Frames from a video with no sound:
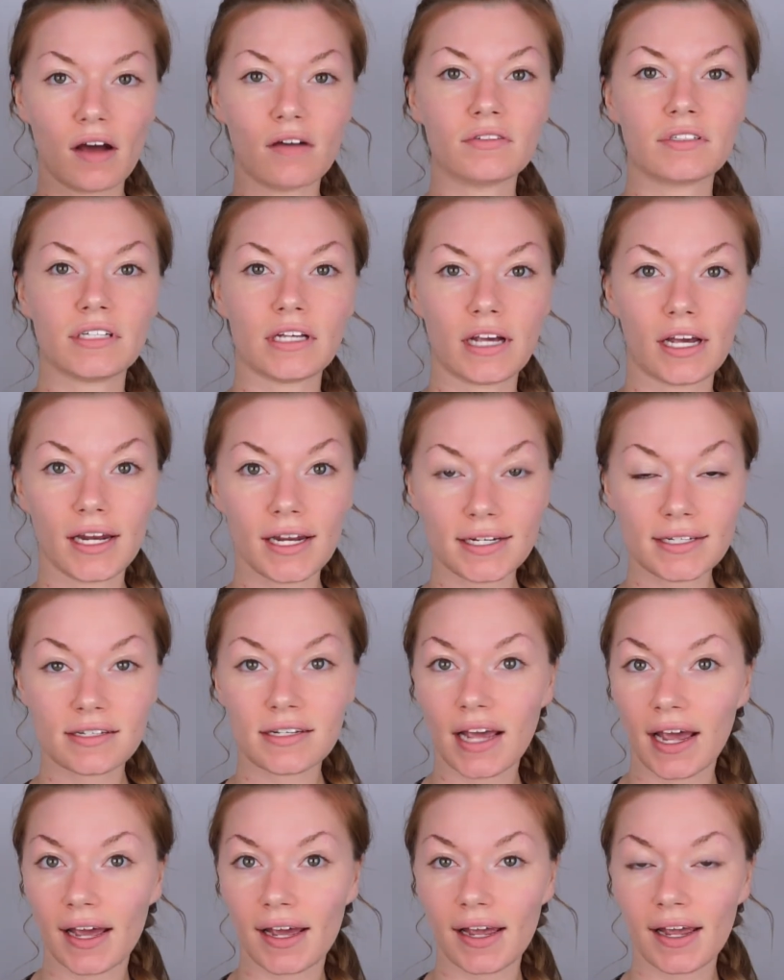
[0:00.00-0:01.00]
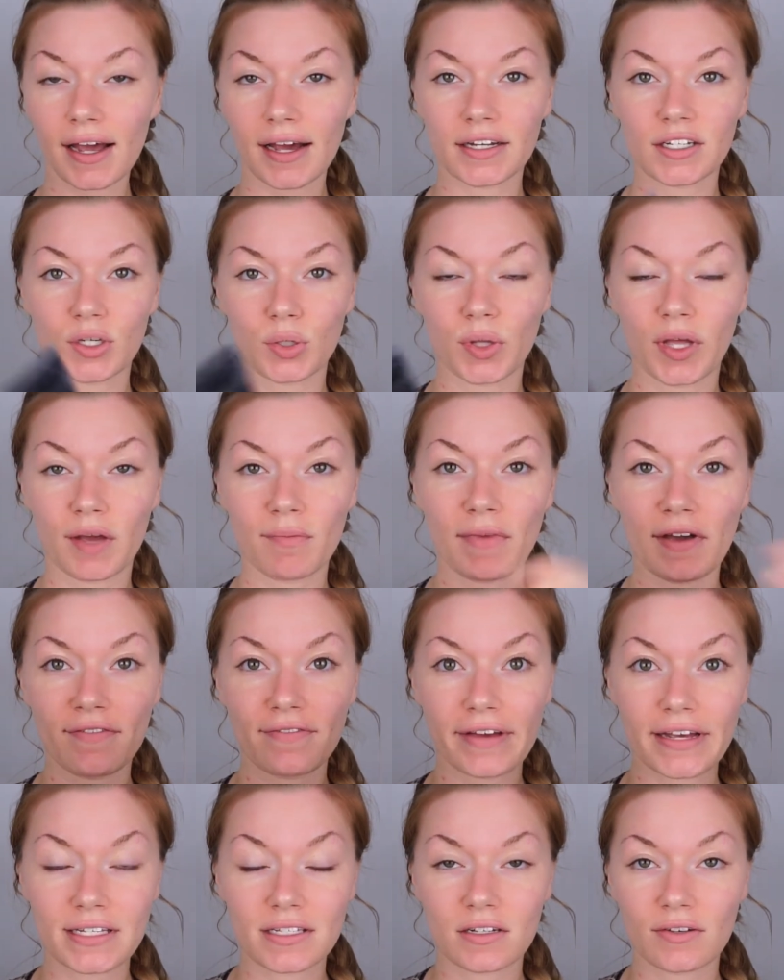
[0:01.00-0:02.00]
day to day, I don't like my
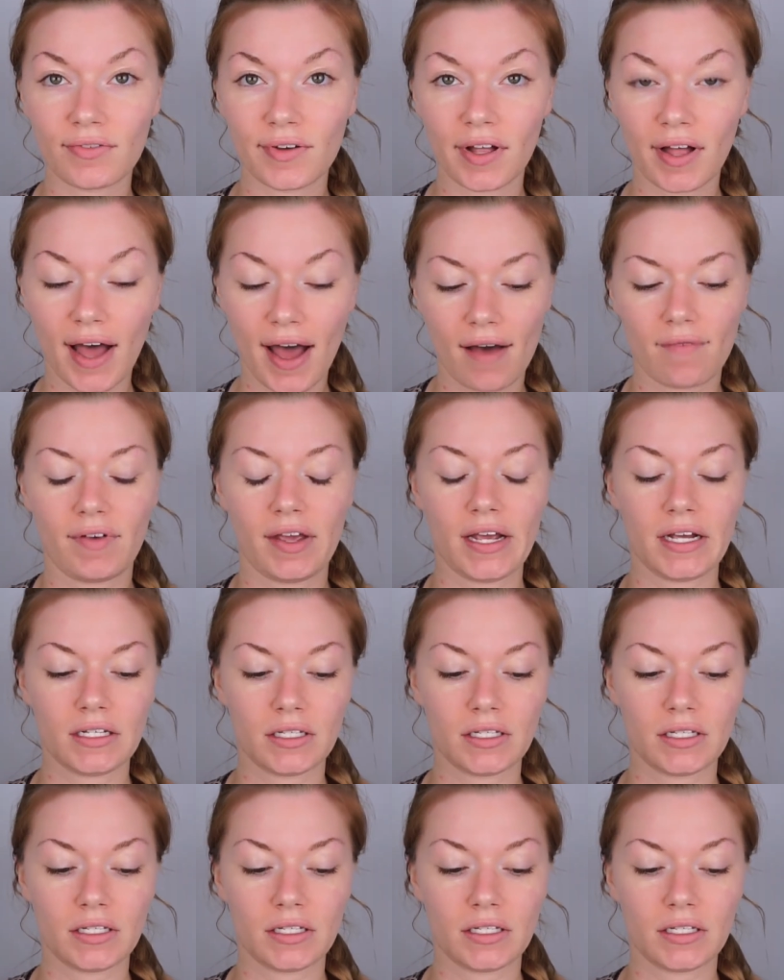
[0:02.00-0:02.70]
face to feel heavy.